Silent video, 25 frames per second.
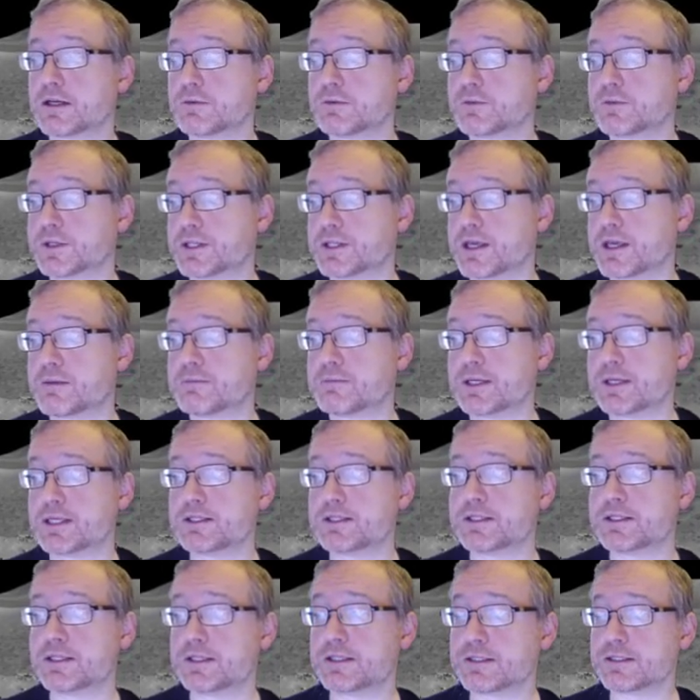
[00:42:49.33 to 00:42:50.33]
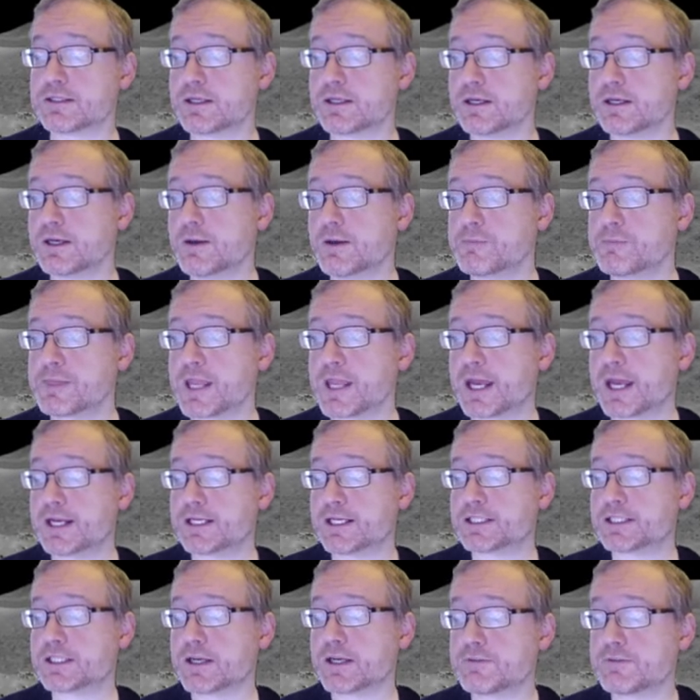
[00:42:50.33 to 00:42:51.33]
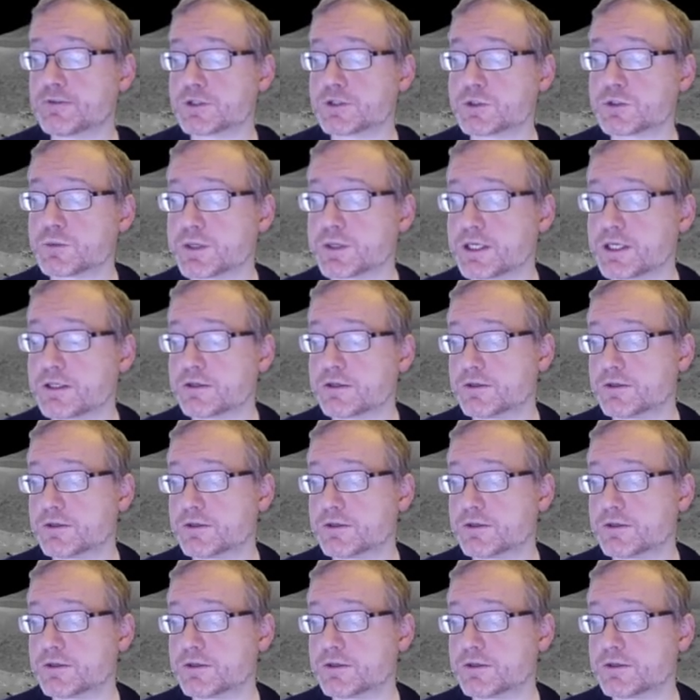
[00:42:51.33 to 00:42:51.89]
What that means is any cipher suite